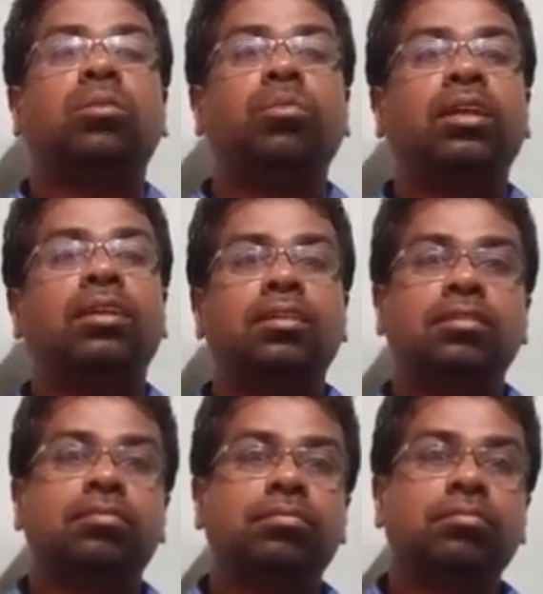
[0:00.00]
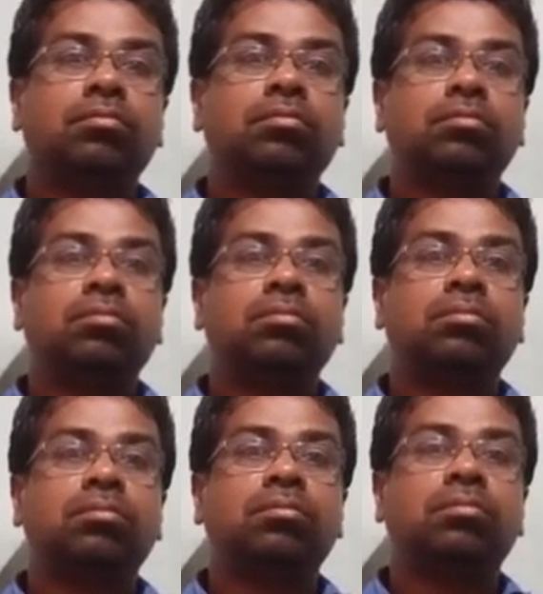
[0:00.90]
you would have told someone.
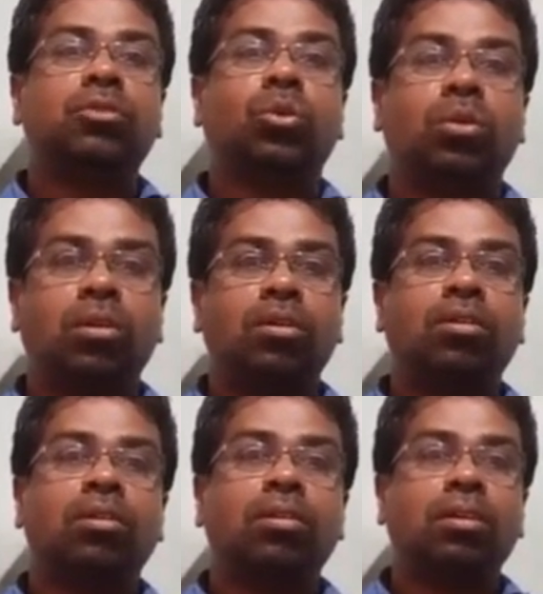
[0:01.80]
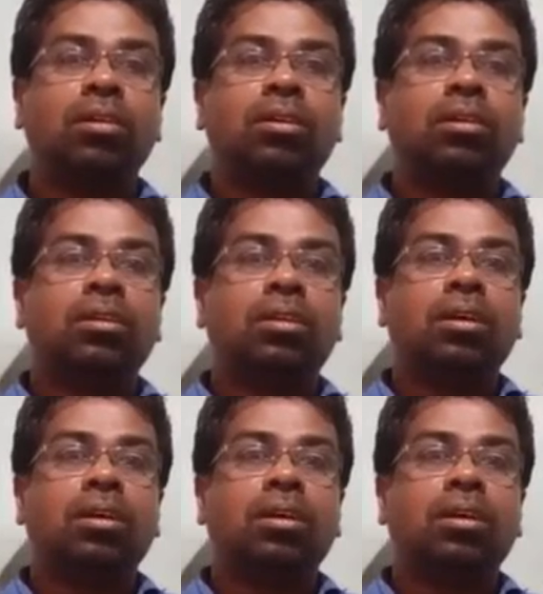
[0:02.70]
No.